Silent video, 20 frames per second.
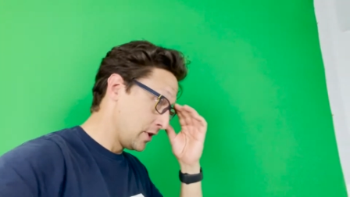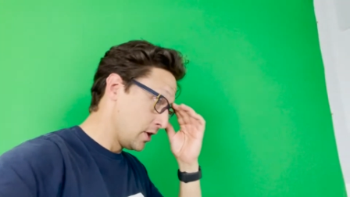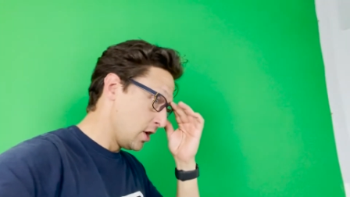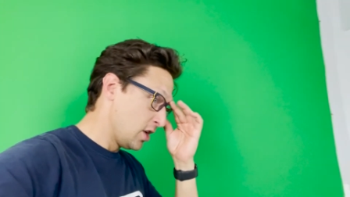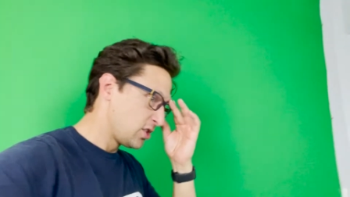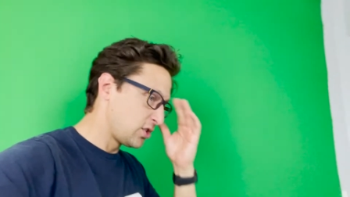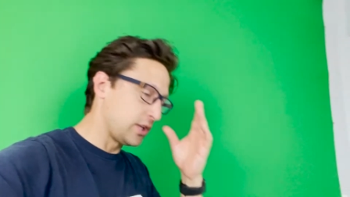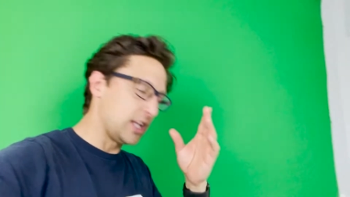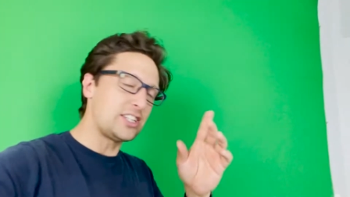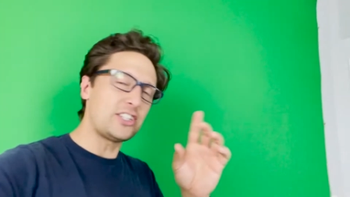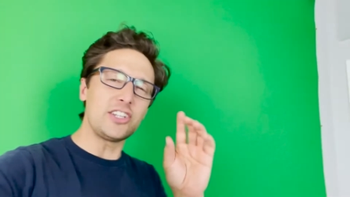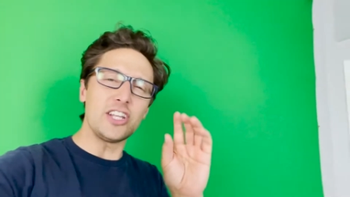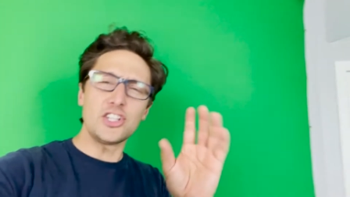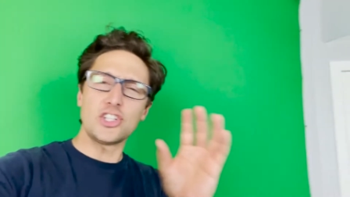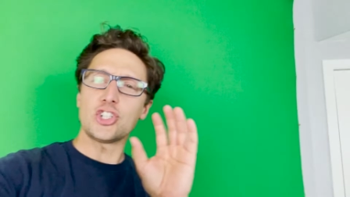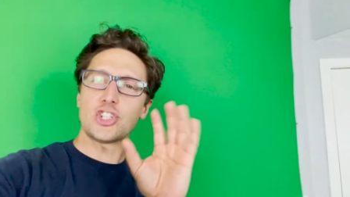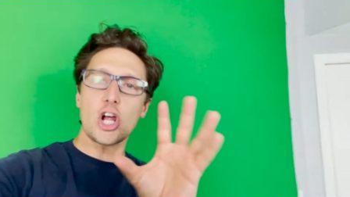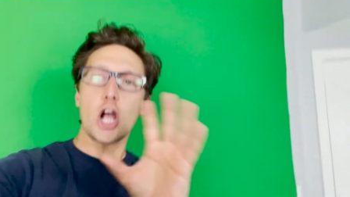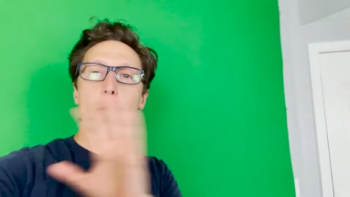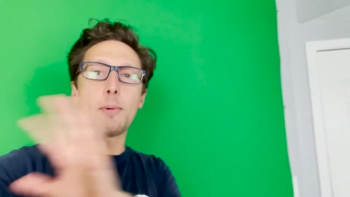So let's
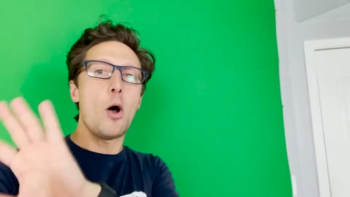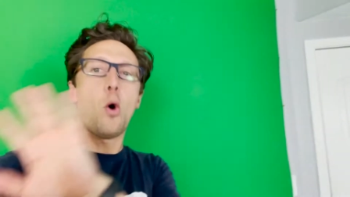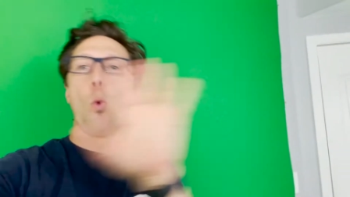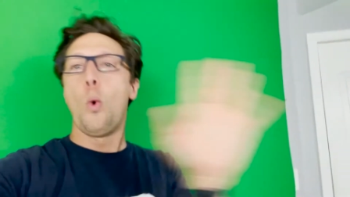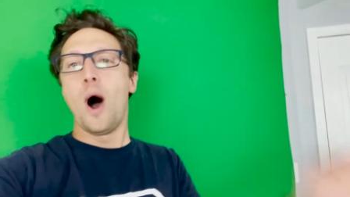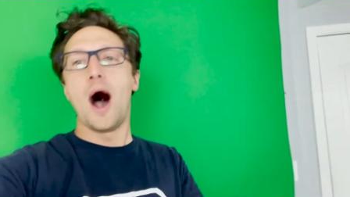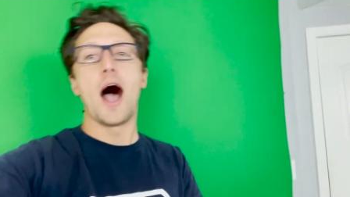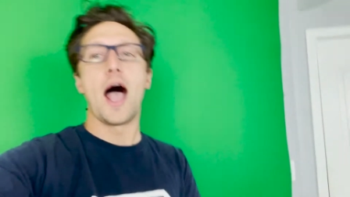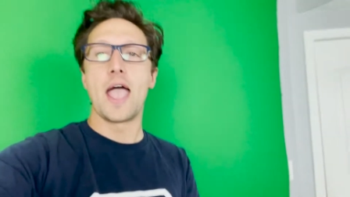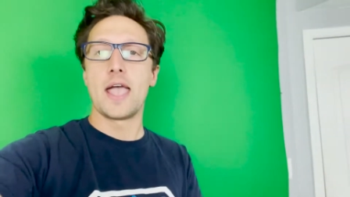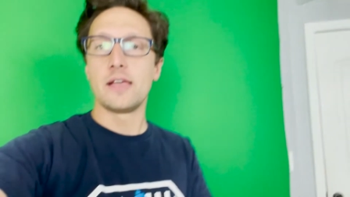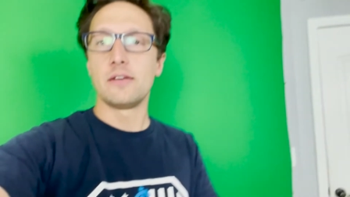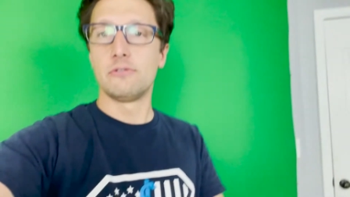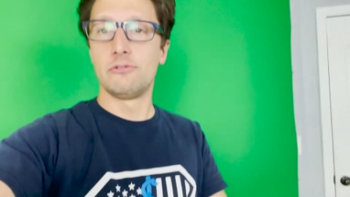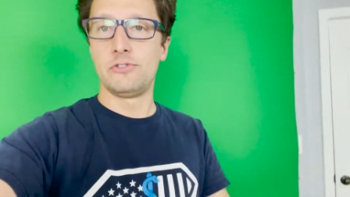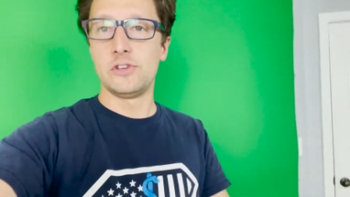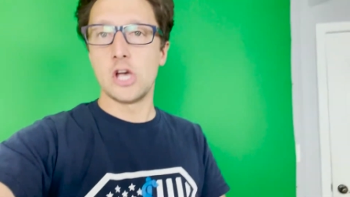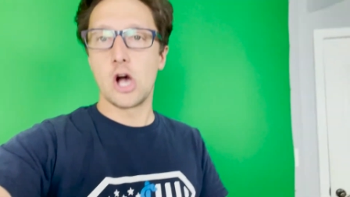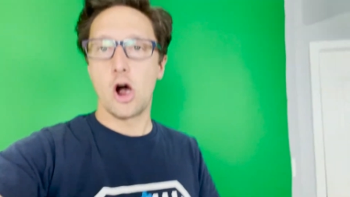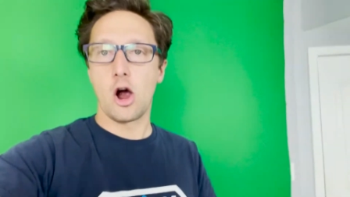just talk about why
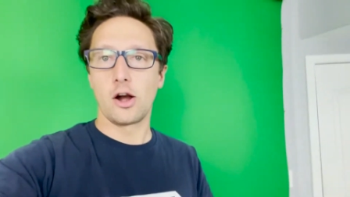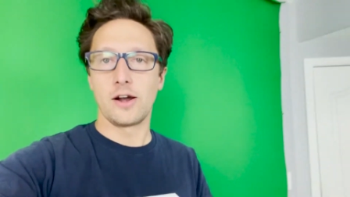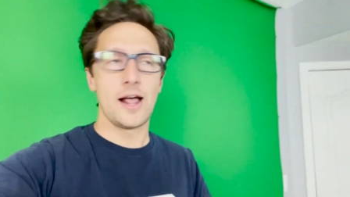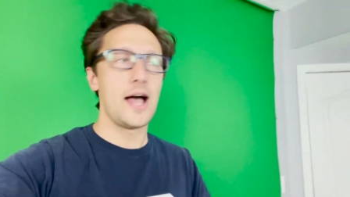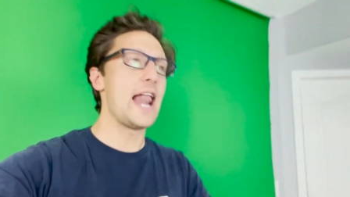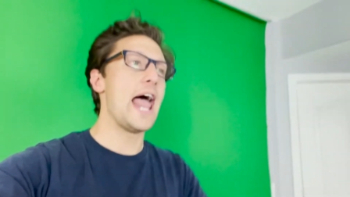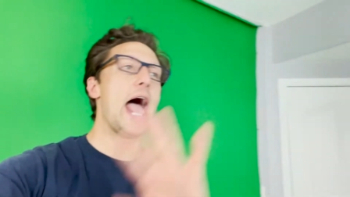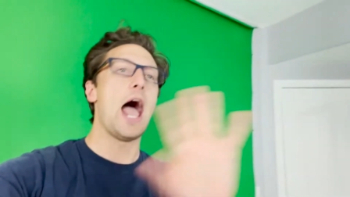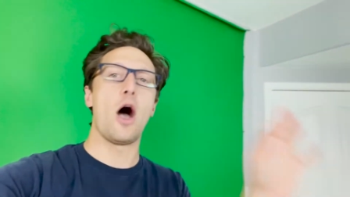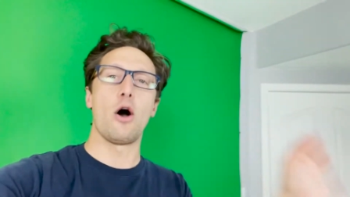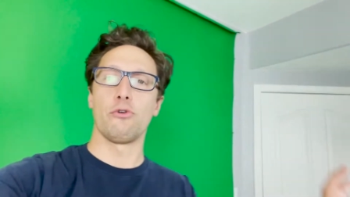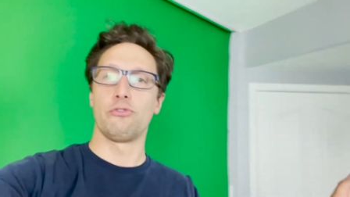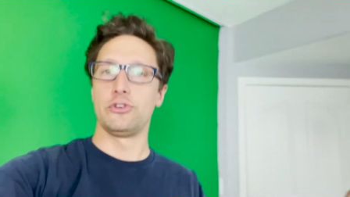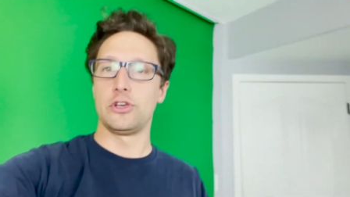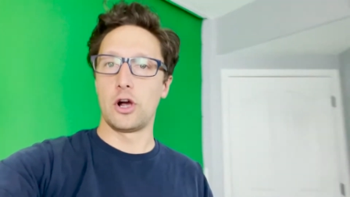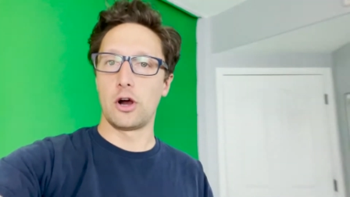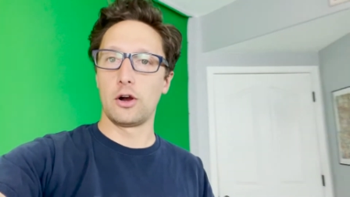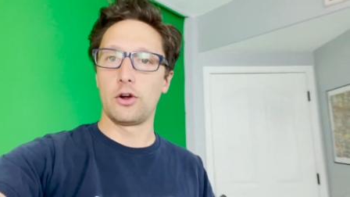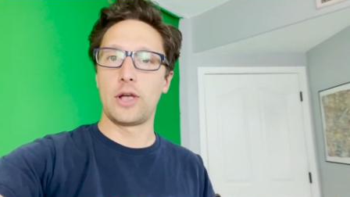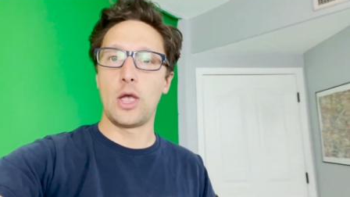VR, not how
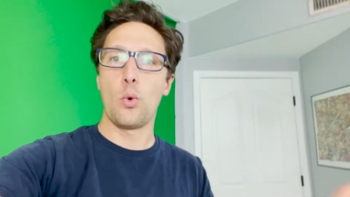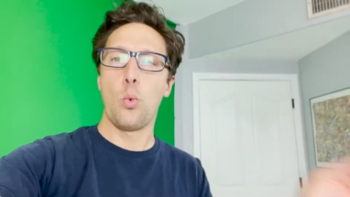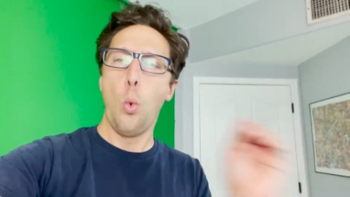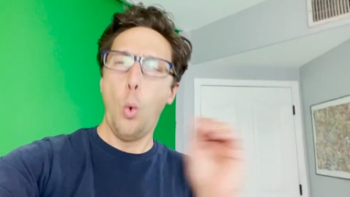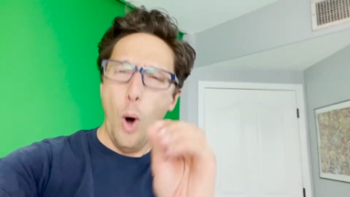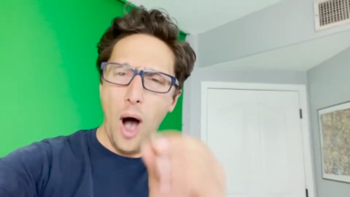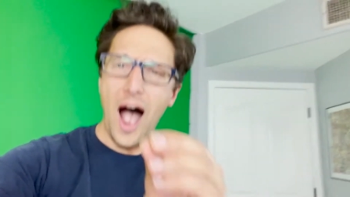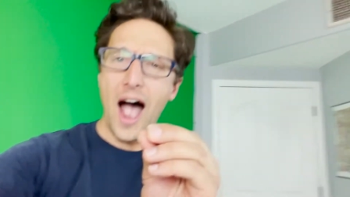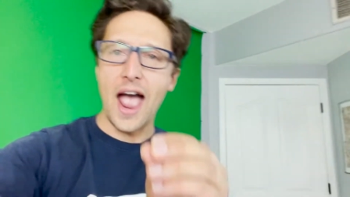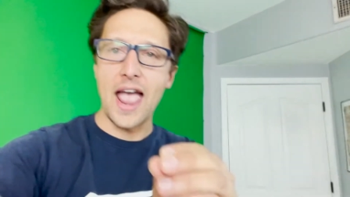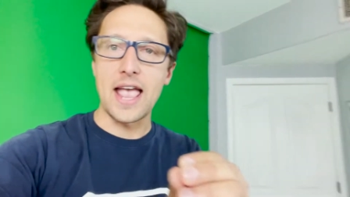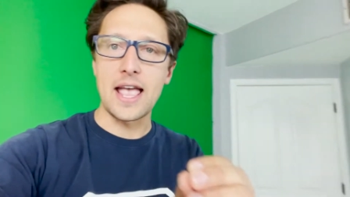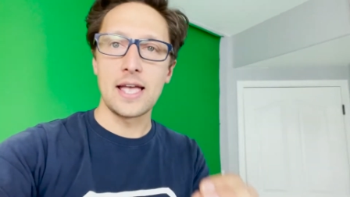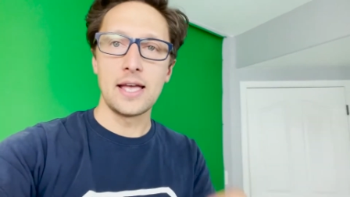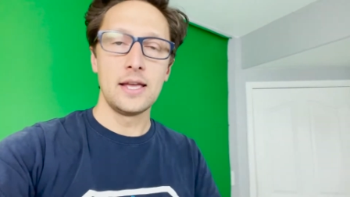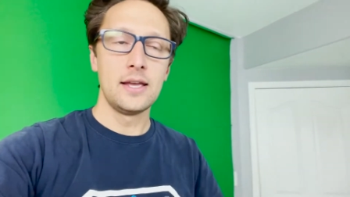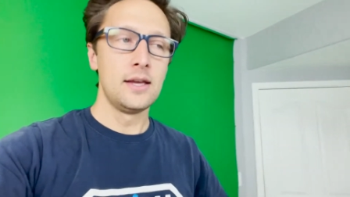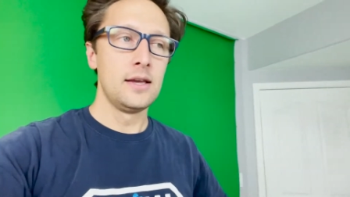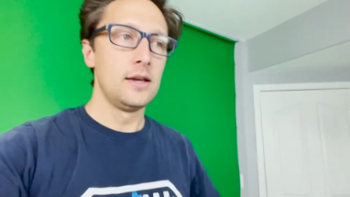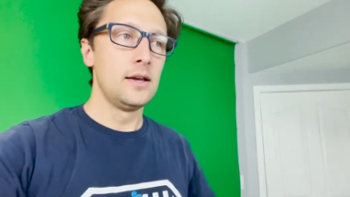VR. Okay, why?
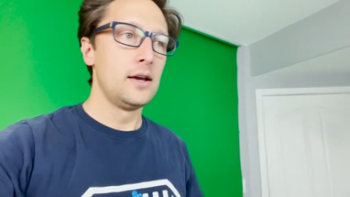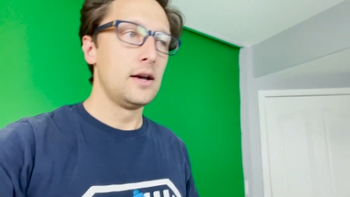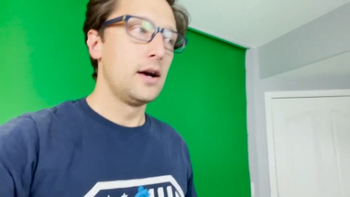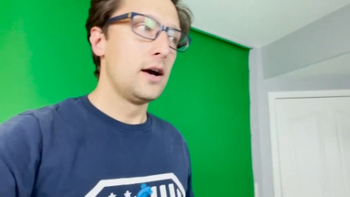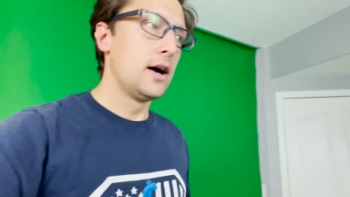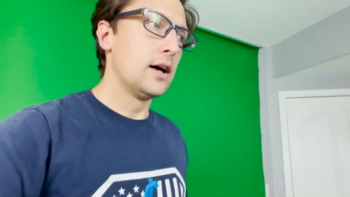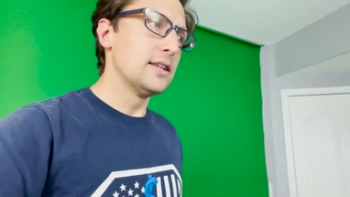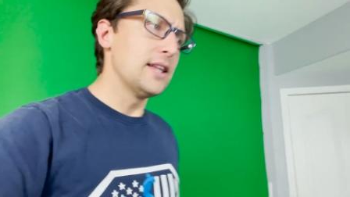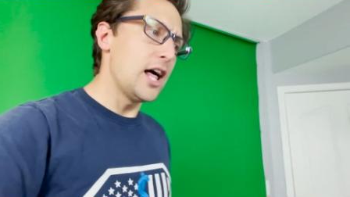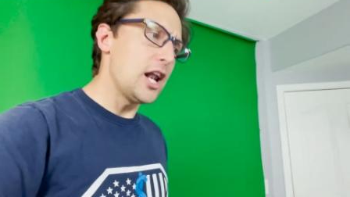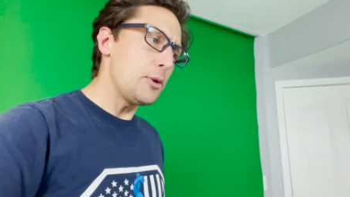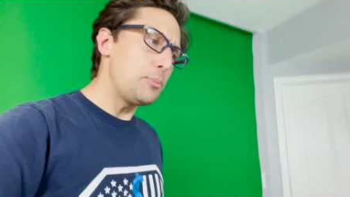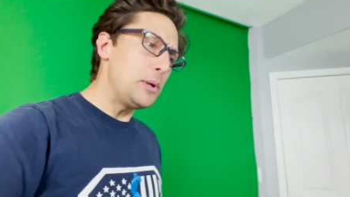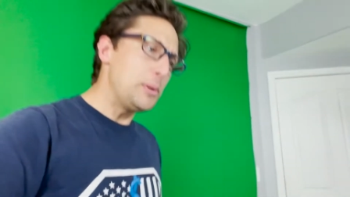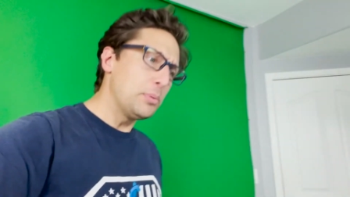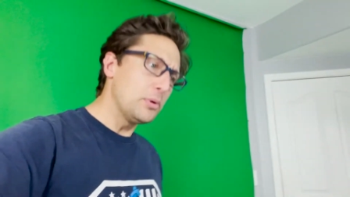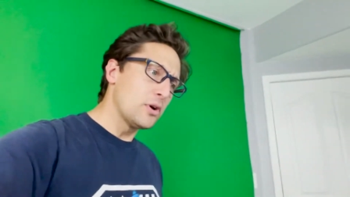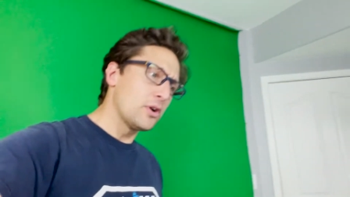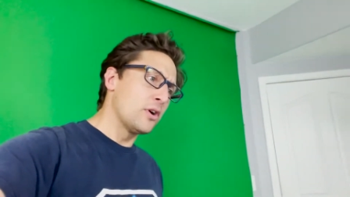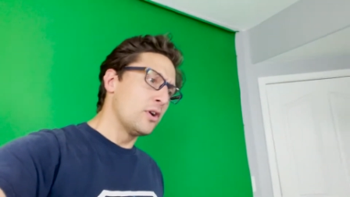A lot of
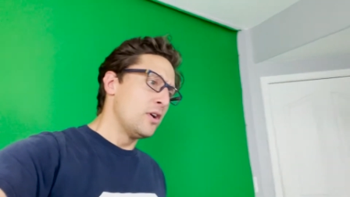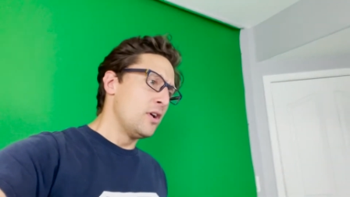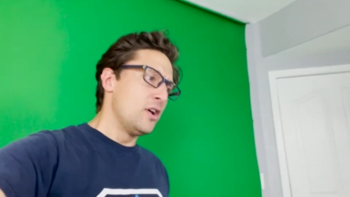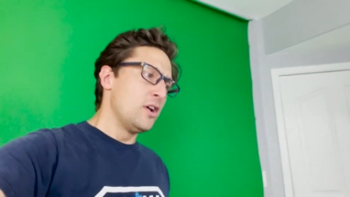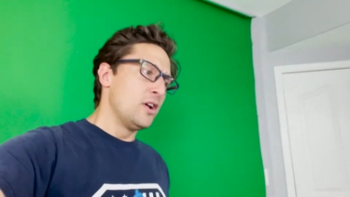people are